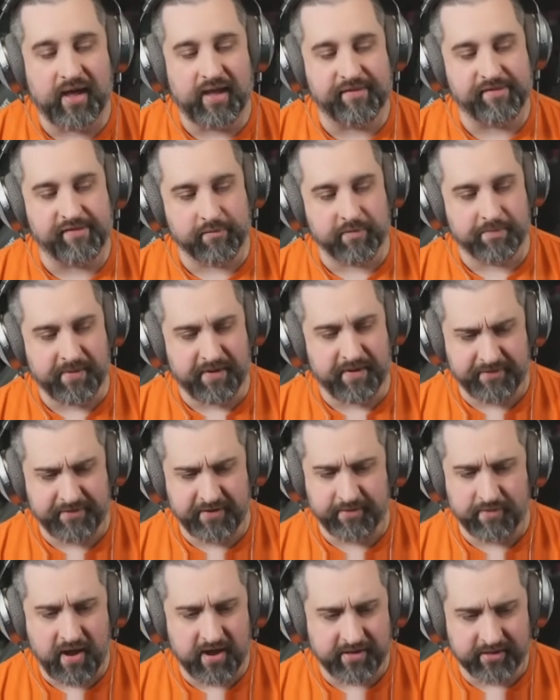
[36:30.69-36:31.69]
So we're
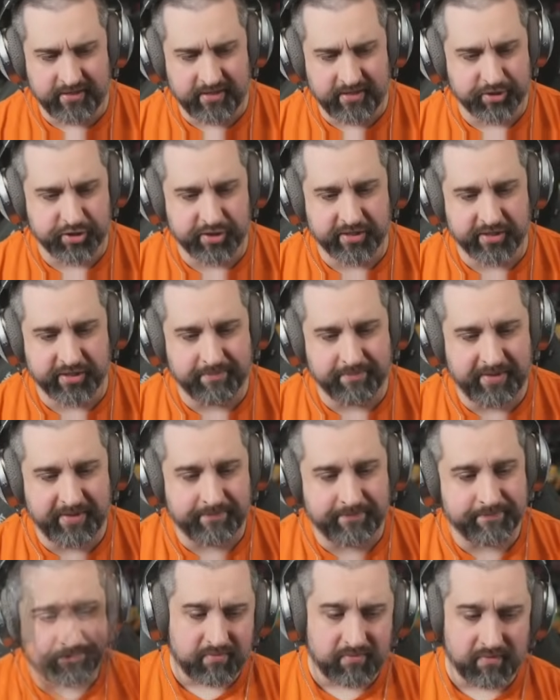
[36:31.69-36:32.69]
buffing Rocket Collection a little bit.
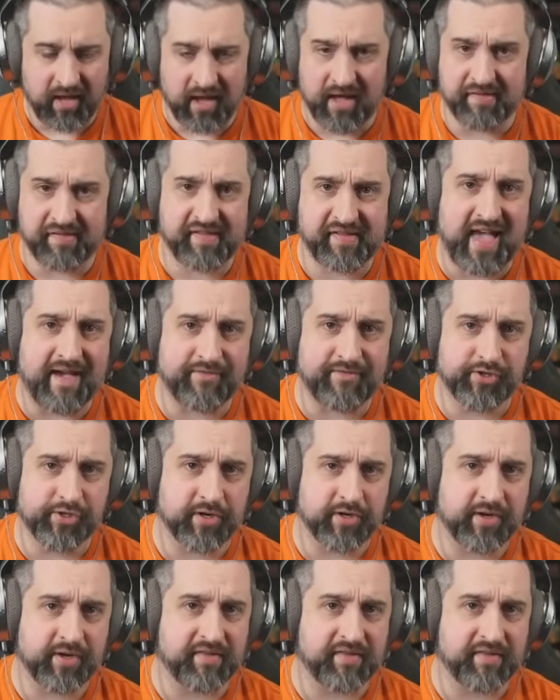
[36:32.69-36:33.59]
Scavenger